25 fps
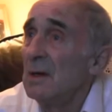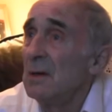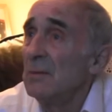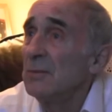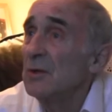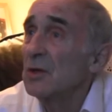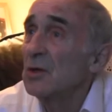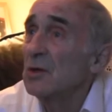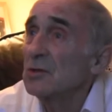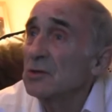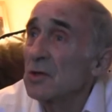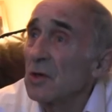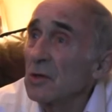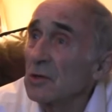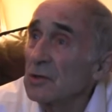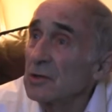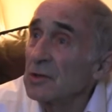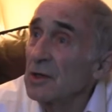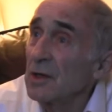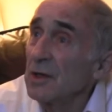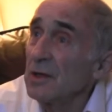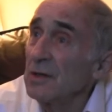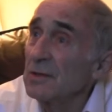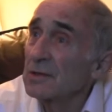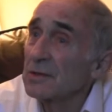Because
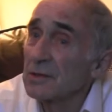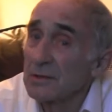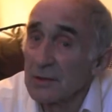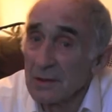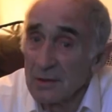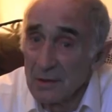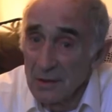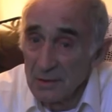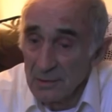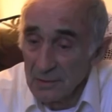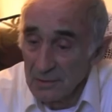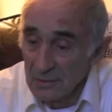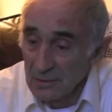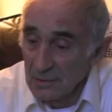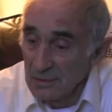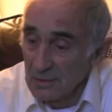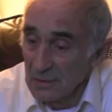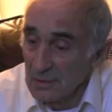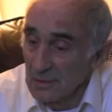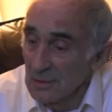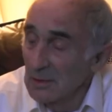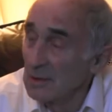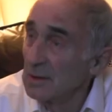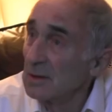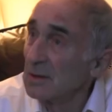oxides,
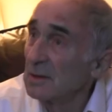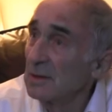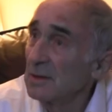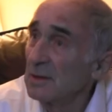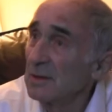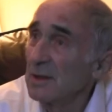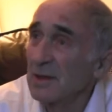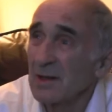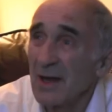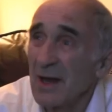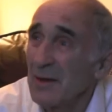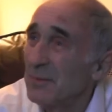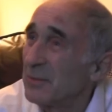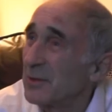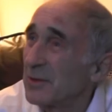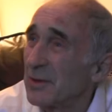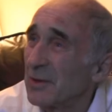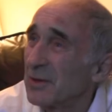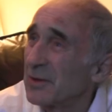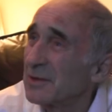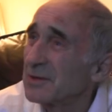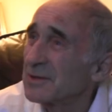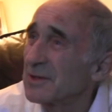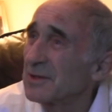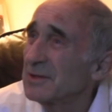they can't put
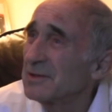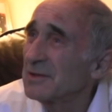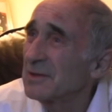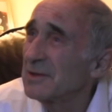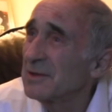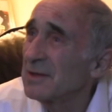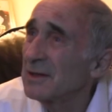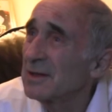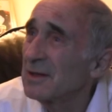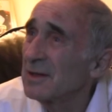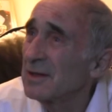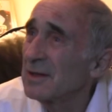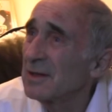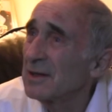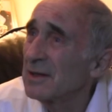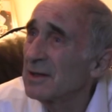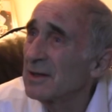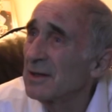oxides on it, can they?